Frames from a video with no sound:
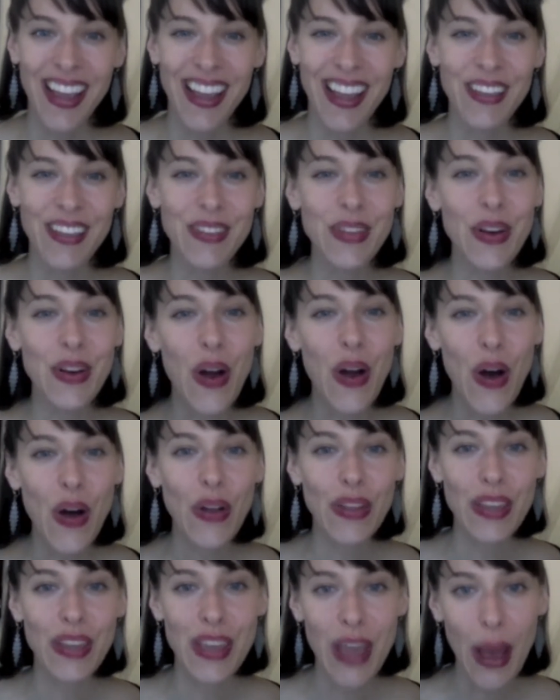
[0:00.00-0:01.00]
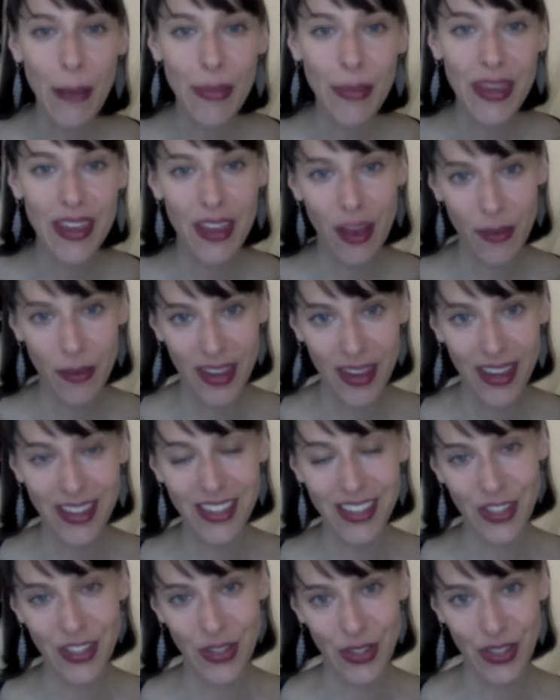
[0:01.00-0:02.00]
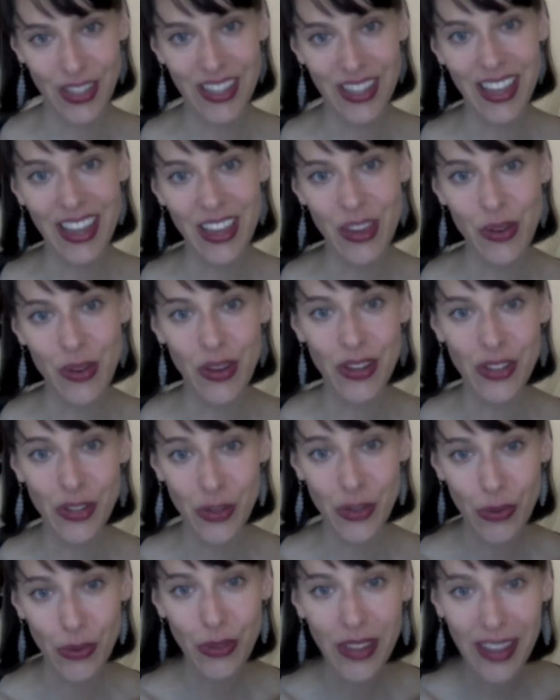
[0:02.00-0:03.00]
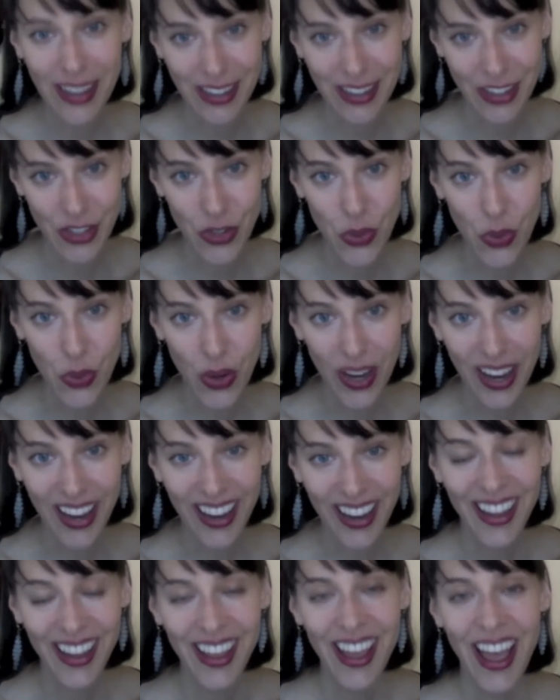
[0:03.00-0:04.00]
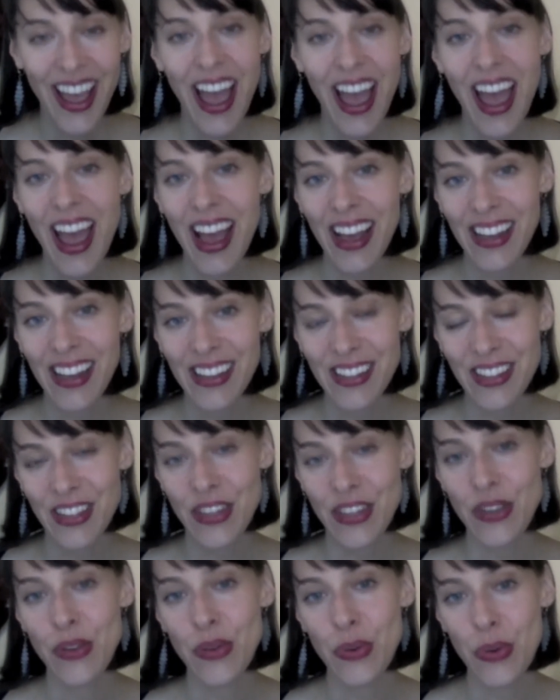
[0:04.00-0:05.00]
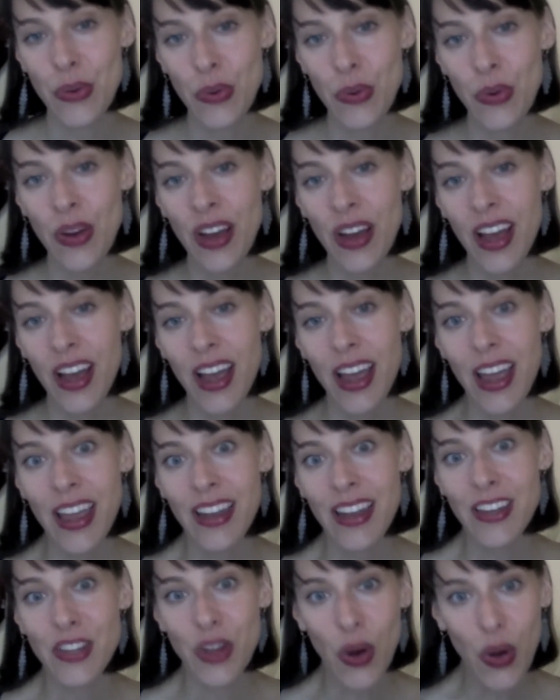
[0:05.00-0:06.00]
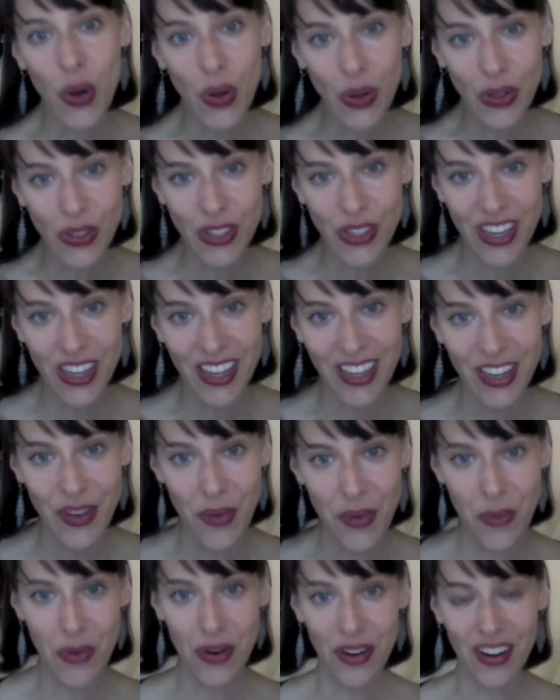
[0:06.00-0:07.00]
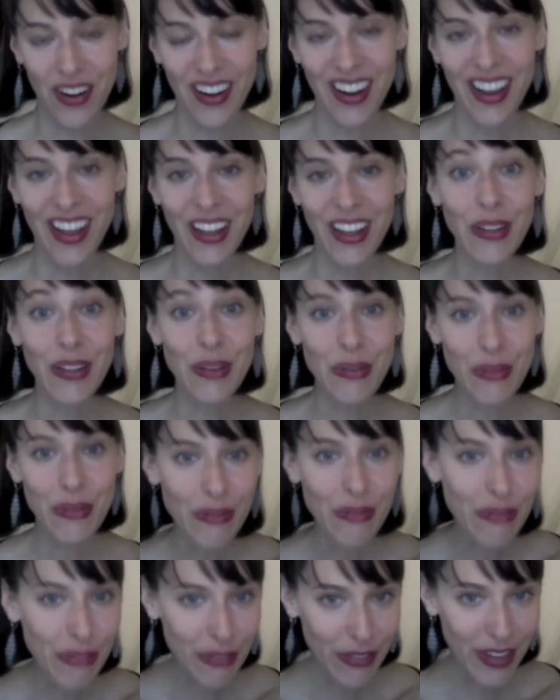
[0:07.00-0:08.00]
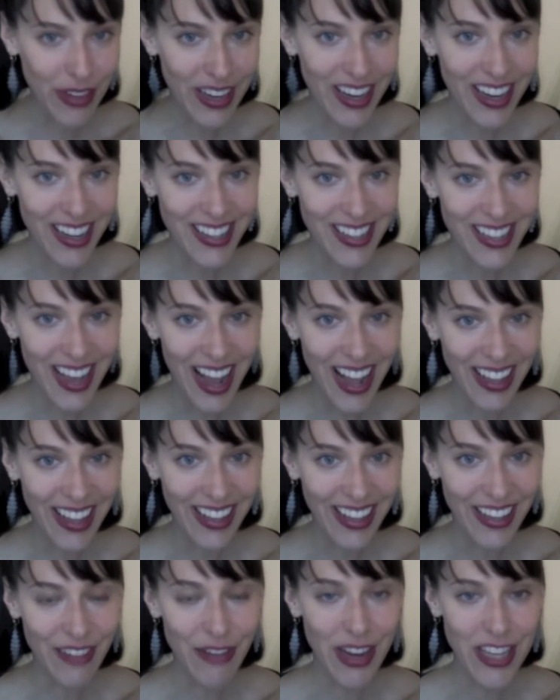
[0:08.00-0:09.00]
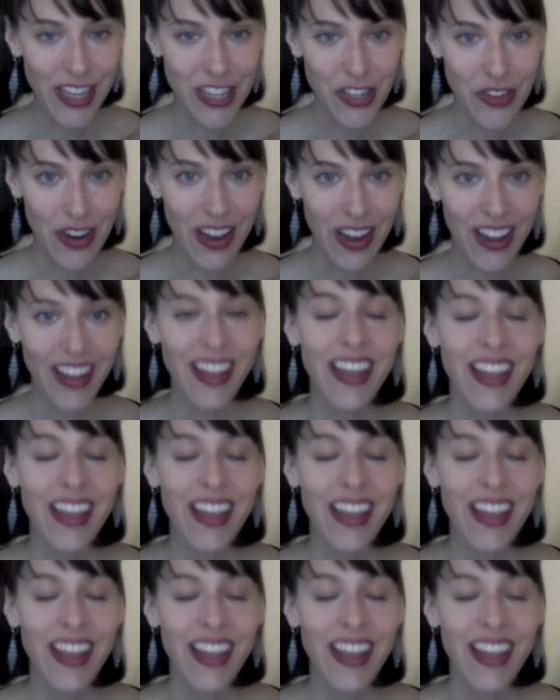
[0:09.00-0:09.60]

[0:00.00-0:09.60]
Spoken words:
Those are all yummy, yummy desserts that you can truly enjoy as you indulge in your gluten-free Italian restaurant